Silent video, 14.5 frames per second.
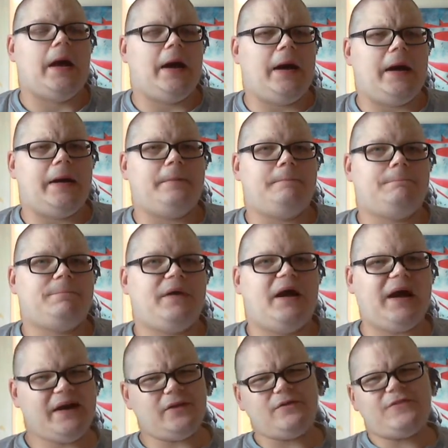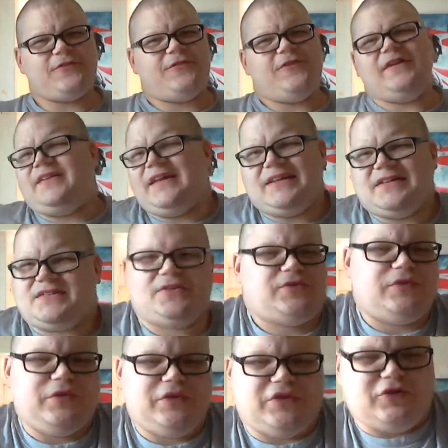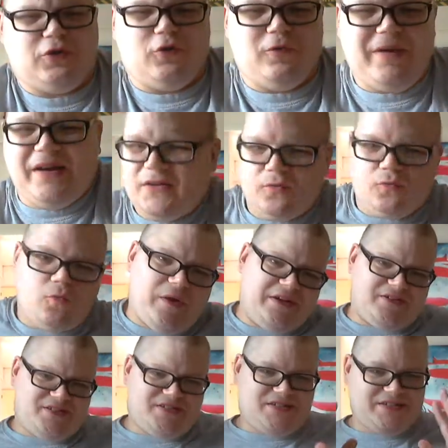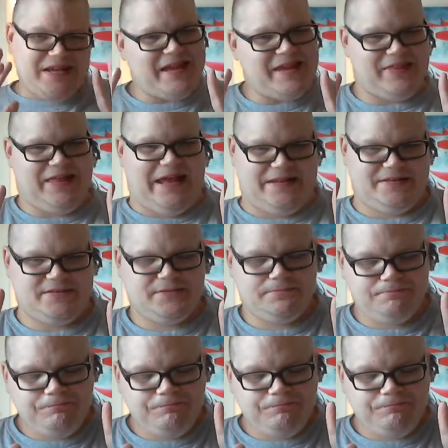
I don't think that's a good corrective way to say that.